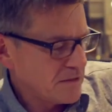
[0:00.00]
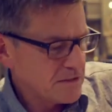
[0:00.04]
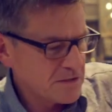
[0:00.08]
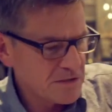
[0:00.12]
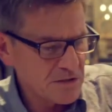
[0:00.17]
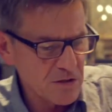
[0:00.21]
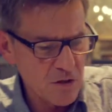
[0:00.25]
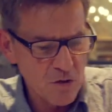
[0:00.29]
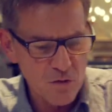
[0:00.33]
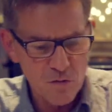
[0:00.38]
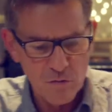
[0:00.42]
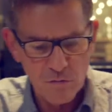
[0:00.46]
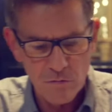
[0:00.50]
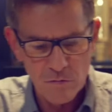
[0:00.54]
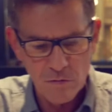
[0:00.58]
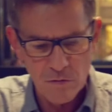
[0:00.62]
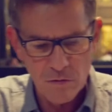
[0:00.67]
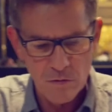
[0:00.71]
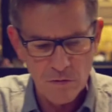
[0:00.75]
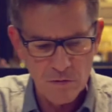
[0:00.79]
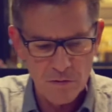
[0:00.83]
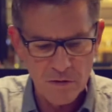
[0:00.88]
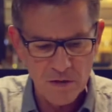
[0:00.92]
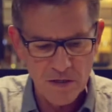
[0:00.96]
So
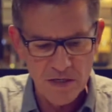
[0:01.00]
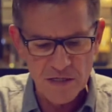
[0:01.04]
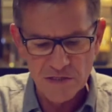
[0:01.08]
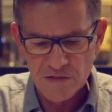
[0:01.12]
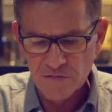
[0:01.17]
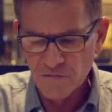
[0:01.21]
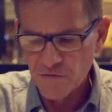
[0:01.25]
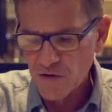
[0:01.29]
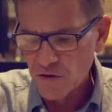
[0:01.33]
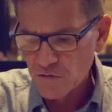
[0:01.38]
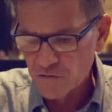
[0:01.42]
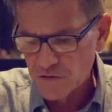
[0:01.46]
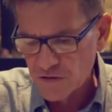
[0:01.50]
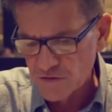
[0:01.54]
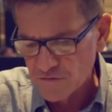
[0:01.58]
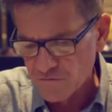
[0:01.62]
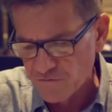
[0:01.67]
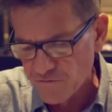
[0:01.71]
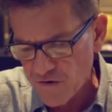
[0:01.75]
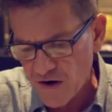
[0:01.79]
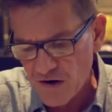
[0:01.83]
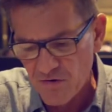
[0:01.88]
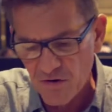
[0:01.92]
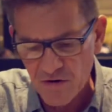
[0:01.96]
each of those is
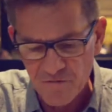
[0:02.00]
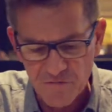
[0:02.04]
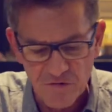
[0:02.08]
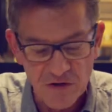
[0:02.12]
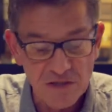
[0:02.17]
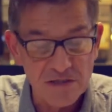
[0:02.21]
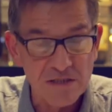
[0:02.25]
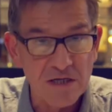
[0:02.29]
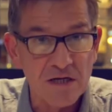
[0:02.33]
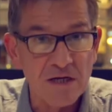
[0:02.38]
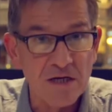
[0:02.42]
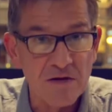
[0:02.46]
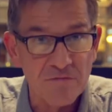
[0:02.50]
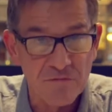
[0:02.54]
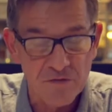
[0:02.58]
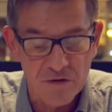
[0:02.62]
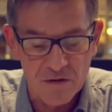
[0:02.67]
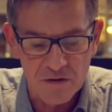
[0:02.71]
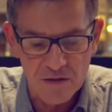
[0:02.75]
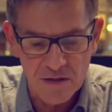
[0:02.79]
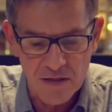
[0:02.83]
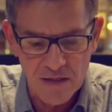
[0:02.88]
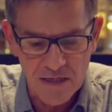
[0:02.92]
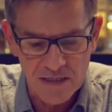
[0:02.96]
very, very
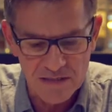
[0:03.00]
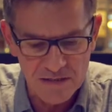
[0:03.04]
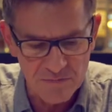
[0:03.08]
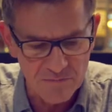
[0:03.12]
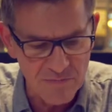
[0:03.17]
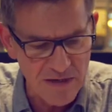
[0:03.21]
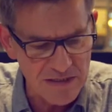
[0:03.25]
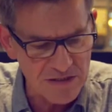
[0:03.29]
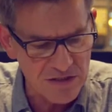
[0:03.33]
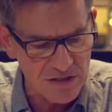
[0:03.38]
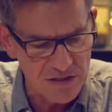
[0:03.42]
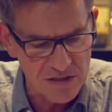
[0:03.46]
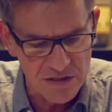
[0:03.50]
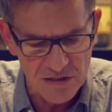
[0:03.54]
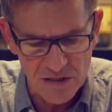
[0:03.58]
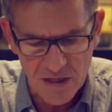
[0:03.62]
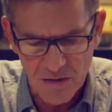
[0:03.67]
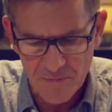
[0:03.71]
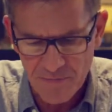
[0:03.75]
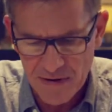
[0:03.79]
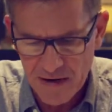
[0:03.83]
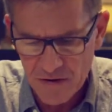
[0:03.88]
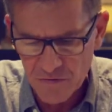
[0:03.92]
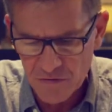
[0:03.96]
significant as messages
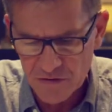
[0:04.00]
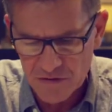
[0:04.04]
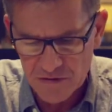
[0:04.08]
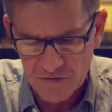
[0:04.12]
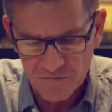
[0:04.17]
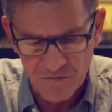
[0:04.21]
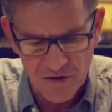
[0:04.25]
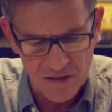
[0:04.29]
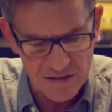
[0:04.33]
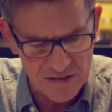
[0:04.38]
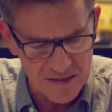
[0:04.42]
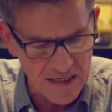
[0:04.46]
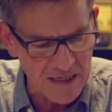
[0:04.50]
about this device.